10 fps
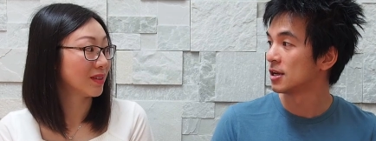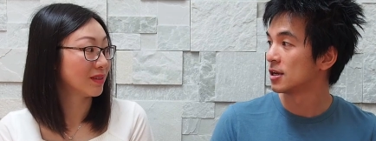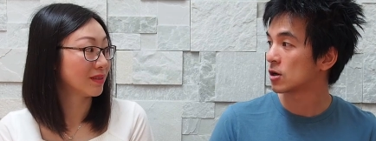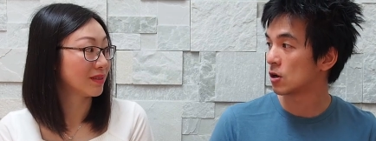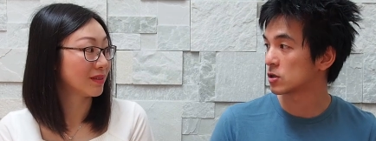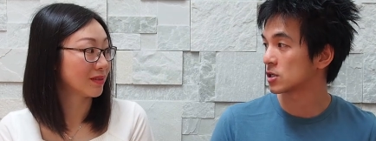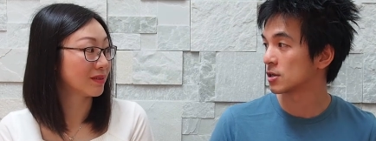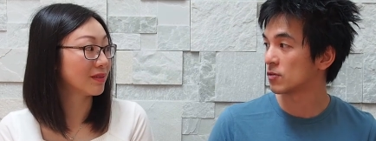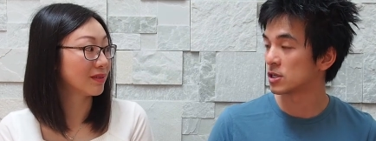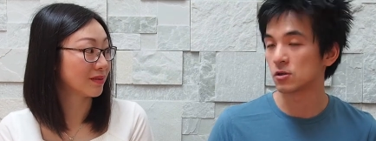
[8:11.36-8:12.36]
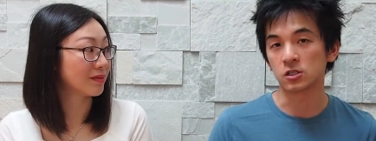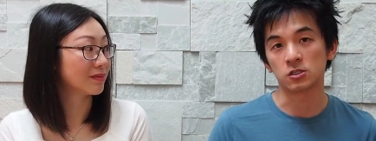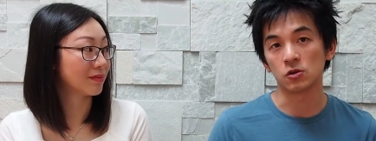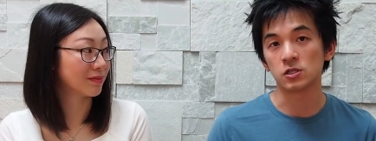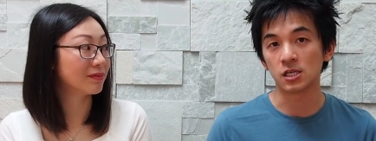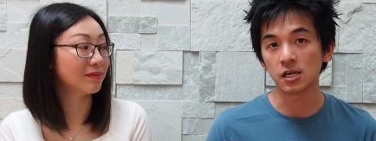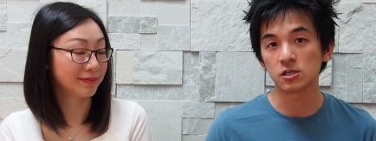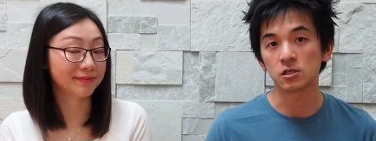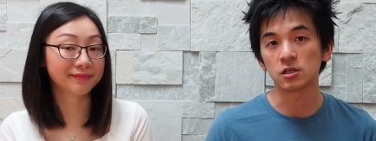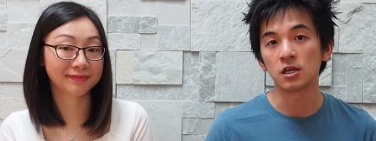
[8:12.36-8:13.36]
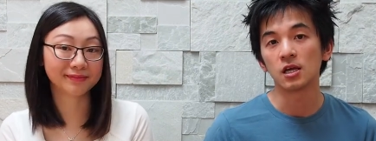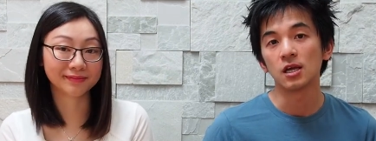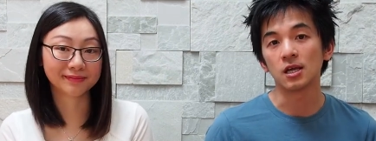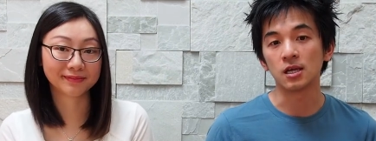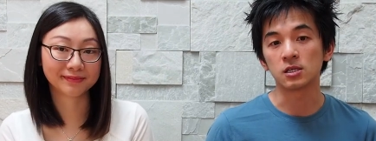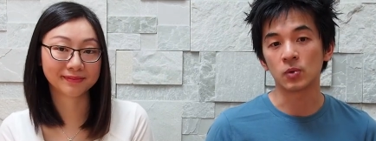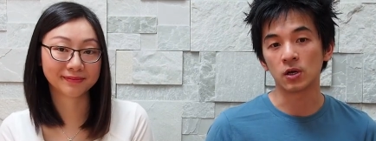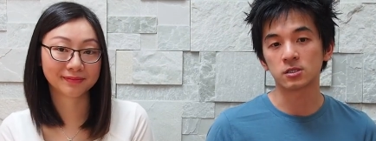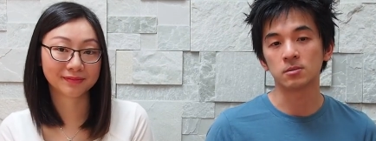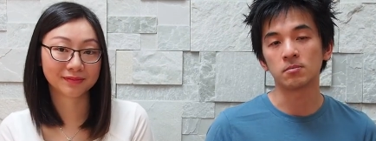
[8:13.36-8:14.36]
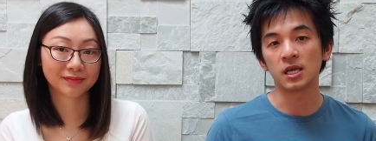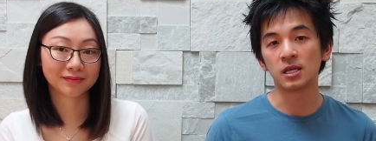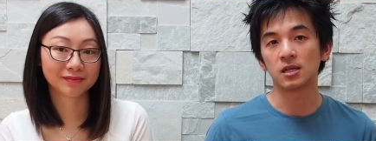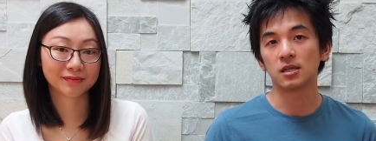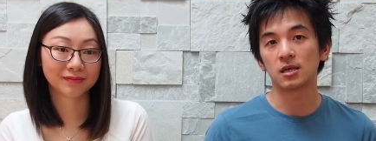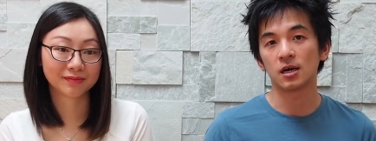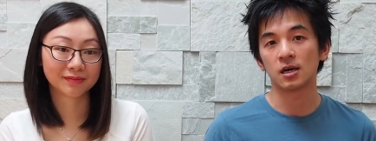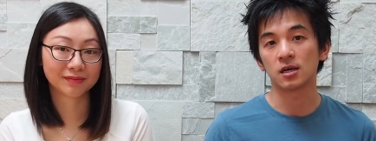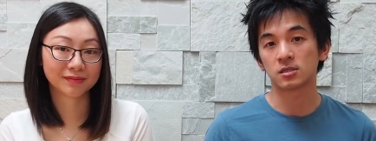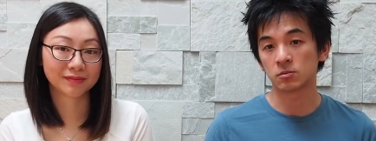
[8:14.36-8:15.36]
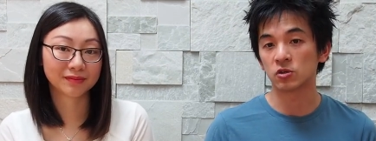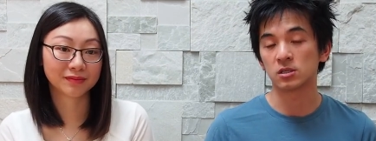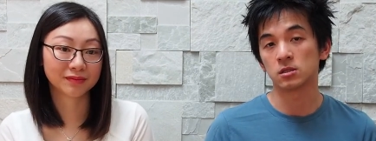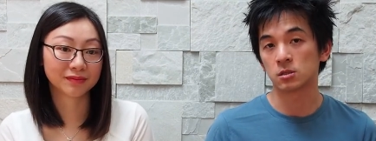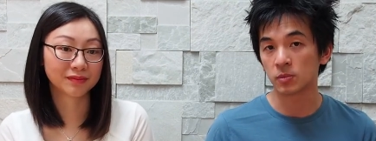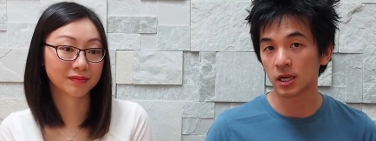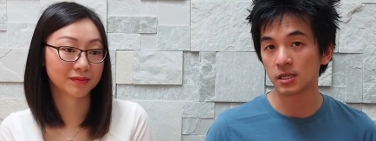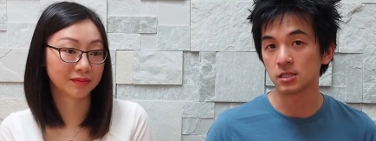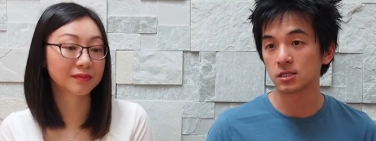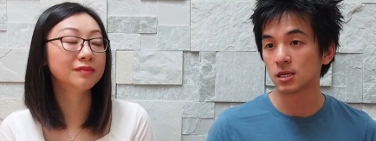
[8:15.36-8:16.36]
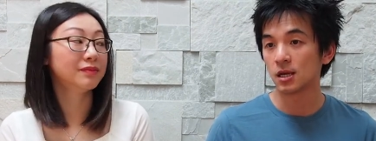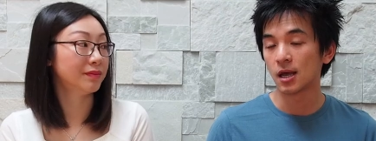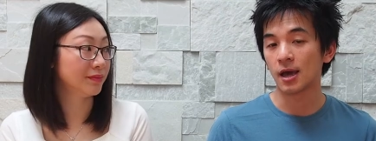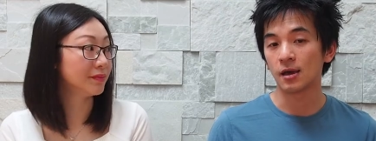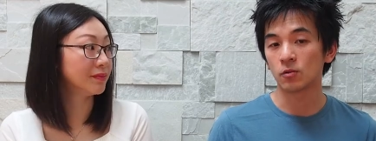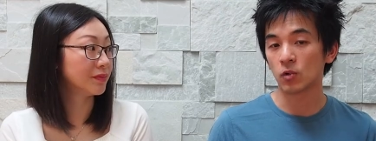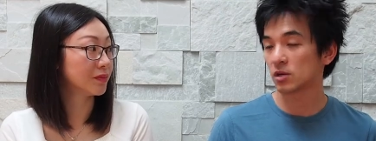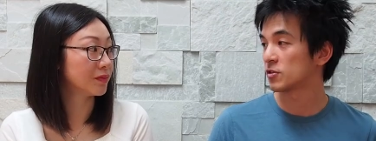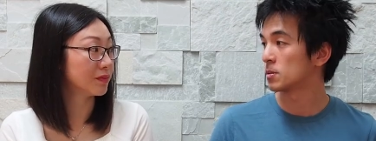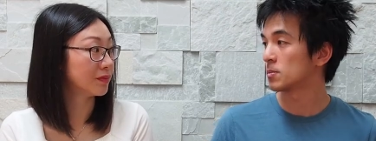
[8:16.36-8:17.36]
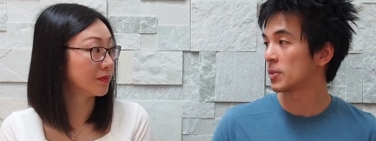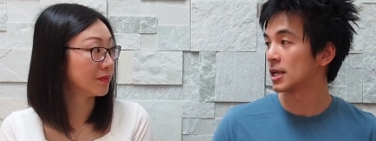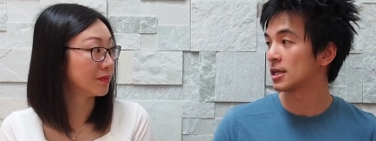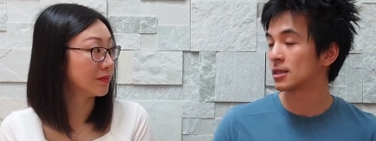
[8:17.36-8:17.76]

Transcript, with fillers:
Speaker 1: Culture and Research Association, mm-hmm. is we got to meet uh, some trusted suppliers, mm-hmm. and one of them being